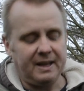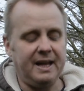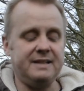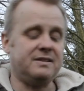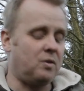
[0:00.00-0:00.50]

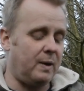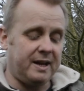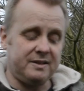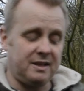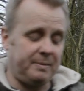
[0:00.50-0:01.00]
It's
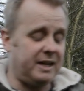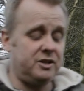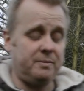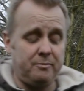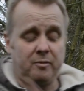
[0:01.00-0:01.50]
quicker to, because
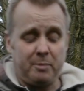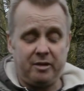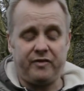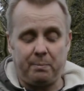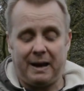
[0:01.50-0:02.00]
you can
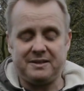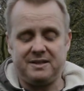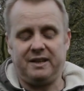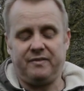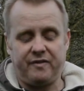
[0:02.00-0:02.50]
remove the
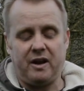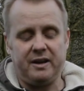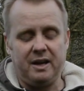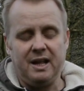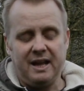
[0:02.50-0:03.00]
plastic
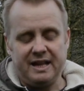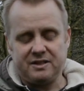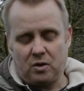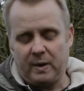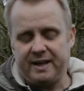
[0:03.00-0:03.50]
front, it's
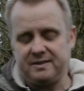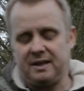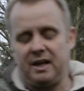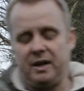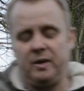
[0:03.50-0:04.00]
quicker to
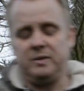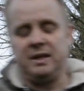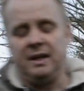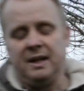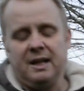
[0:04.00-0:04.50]
load.
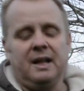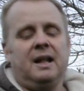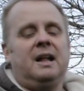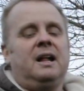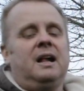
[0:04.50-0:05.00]

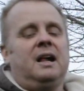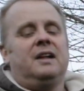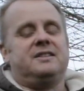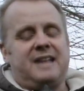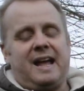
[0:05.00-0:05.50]

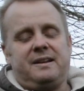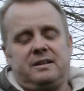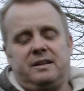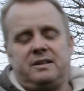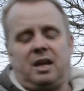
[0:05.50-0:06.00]

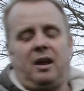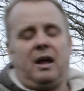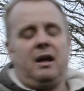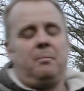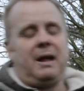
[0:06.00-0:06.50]
Standard
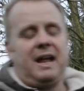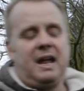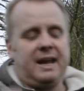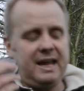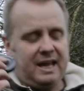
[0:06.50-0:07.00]

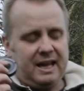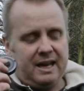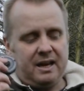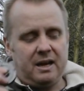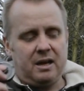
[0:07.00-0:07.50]
mag
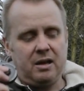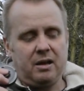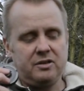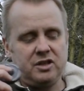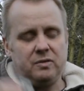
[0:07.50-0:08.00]
in
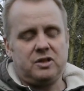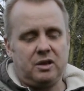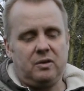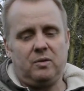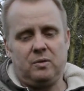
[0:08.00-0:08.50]

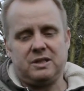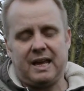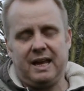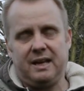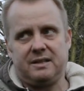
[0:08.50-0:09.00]
2.2
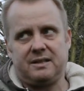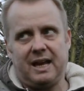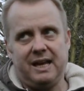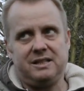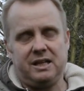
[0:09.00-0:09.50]
takes
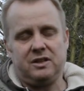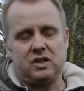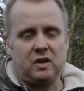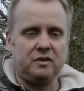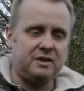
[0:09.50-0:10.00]
18
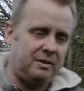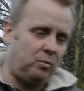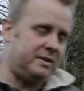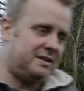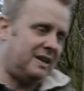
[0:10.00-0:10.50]
shots, and in
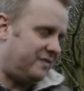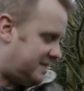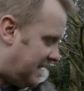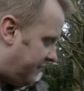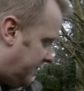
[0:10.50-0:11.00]

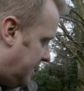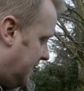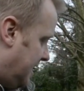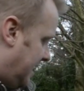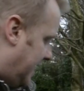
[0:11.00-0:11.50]
1.77
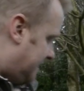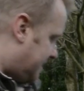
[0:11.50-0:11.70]
it